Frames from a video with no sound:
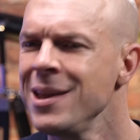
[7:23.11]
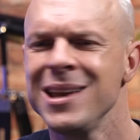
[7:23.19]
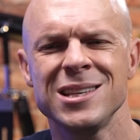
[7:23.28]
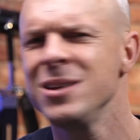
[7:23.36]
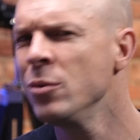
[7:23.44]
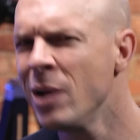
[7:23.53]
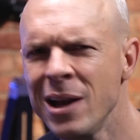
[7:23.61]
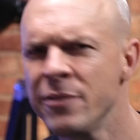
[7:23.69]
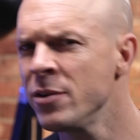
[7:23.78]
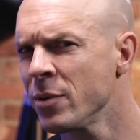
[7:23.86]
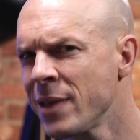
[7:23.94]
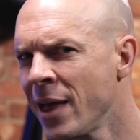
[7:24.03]
It's
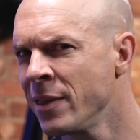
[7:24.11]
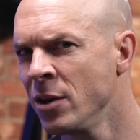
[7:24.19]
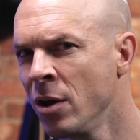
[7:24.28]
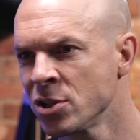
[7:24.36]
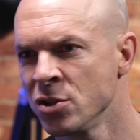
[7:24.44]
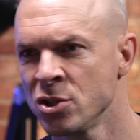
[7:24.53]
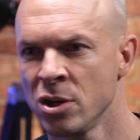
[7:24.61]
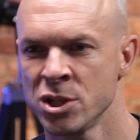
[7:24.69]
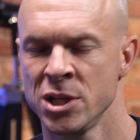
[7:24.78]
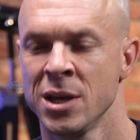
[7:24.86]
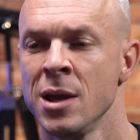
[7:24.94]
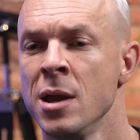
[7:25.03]
irrelevant what other docs are
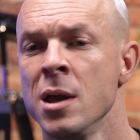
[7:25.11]
charging.